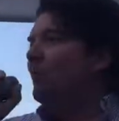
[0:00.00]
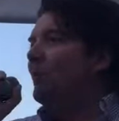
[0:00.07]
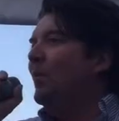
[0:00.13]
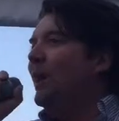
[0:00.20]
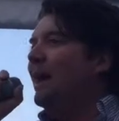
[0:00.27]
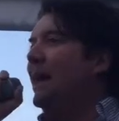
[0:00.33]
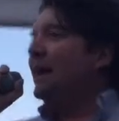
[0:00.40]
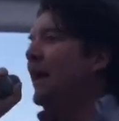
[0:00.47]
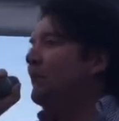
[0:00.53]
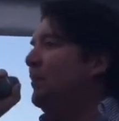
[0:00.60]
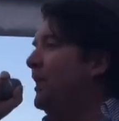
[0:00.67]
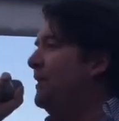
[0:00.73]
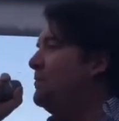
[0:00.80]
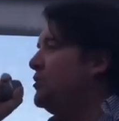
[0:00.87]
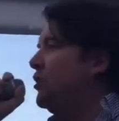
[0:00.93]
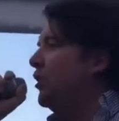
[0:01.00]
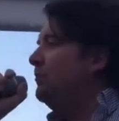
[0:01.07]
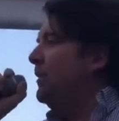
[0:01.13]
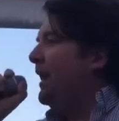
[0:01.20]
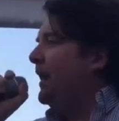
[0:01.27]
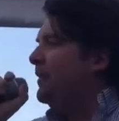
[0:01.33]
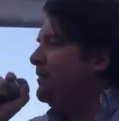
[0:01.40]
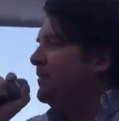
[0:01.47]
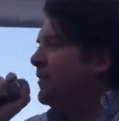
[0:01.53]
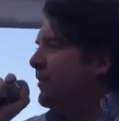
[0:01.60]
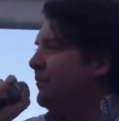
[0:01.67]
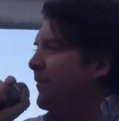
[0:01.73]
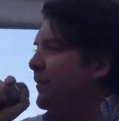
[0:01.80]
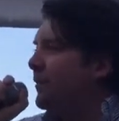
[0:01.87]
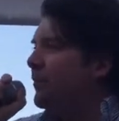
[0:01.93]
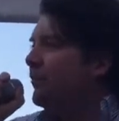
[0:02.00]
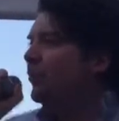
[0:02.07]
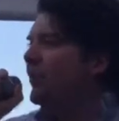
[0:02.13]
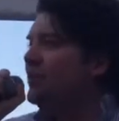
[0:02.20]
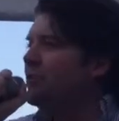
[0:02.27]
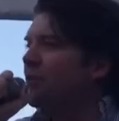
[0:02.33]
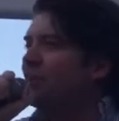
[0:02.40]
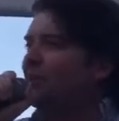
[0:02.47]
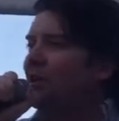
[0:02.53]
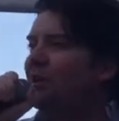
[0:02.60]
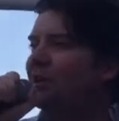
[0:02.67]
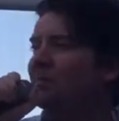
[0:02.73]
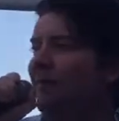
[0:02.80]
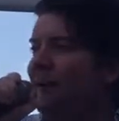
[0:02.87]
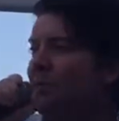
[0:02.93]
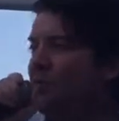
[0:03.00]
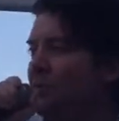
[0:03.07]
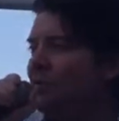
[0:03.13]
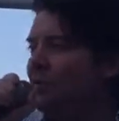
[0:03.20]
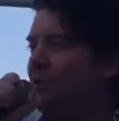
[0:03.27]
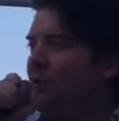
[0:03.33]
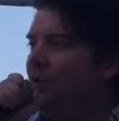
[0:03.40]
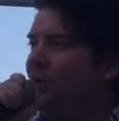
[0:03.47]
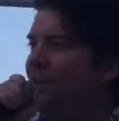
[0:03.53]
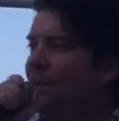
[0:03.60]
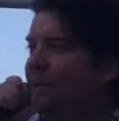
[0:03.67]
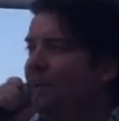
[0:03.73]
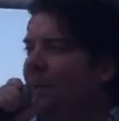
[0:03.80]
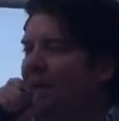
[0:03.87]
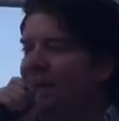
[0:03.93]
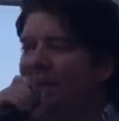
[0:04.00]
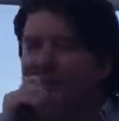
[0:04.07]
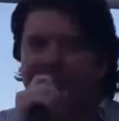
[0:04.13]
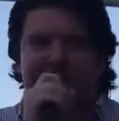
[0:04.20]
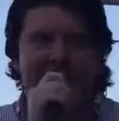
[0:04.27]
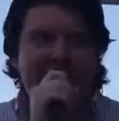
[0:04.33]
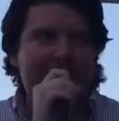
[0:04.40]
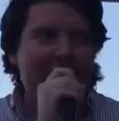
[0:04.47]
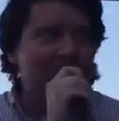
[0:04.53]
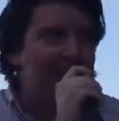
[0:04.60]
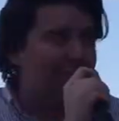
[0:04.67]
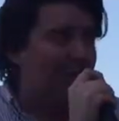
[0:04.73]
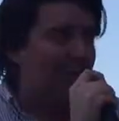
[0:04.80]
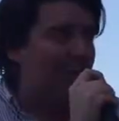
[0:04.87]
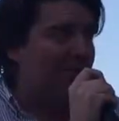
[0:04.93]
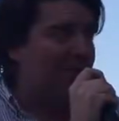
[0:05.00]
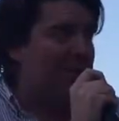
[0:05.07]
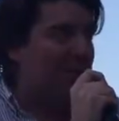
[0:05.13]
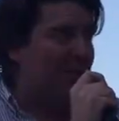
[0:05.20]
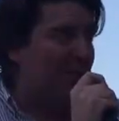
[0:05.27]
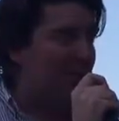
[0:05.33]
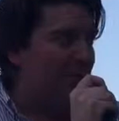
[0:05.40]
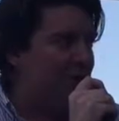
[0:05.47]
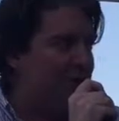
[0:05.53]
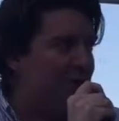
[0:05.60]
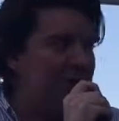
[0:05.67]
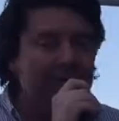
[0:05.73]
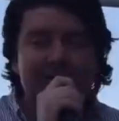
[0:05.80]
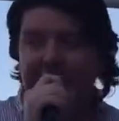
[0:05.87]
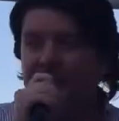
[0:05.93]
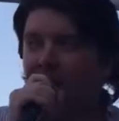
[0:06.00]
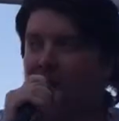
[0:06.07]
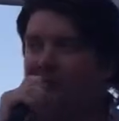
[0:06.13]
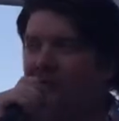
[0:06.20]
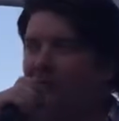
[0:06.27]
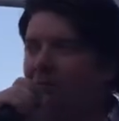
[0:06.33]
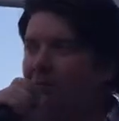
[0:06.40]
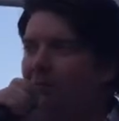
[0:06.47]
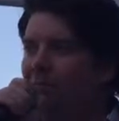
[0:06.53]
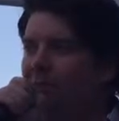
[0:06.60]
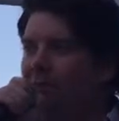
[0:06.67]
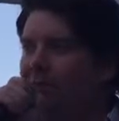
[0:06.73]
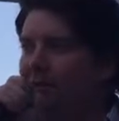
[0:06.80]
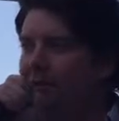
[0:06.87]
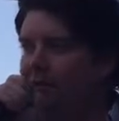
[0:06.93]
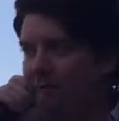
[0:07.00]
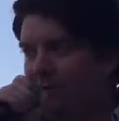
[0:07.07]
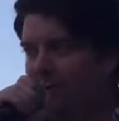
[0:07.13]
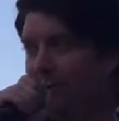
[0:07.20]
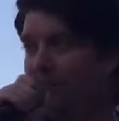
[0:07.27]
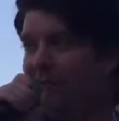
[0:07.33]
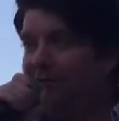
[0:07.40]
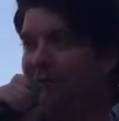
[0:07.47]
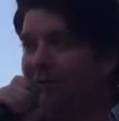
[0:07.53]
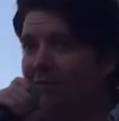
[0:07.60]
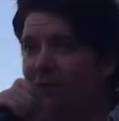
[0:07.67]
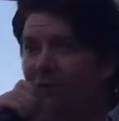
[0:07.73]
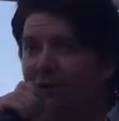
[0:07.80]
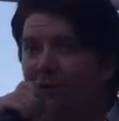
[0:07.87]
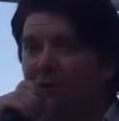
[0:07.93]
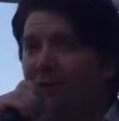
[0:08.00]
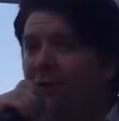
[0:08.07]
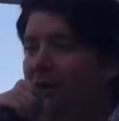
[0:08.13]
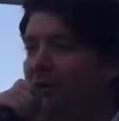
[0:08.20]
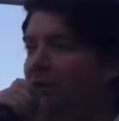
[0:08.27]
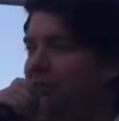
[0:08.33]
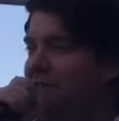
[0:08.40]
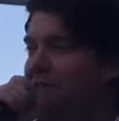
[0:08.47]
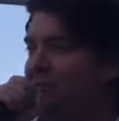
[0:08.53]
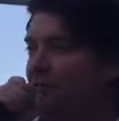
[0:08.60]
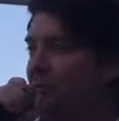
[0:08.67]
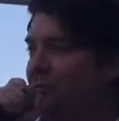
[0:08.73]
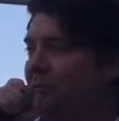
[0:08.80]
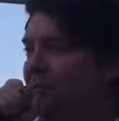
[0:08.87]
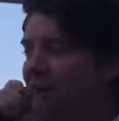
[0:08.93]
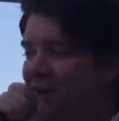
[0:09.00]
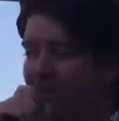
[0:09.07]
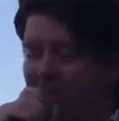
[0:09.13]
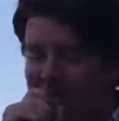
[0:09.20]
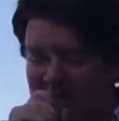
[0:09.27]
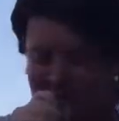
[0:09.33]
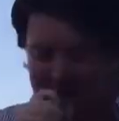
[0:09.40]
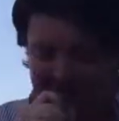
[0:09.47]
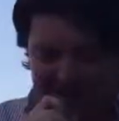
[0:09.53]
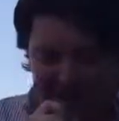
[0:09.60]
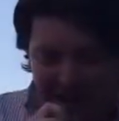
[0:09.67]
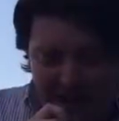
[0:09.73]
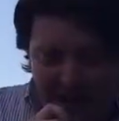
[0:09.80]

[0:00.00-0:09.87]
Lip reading: My name's John Patterson. I'm the Regional Product Manager for UE, and thank you very much for taking the time to come along this evening. We know how precious everyone's time is.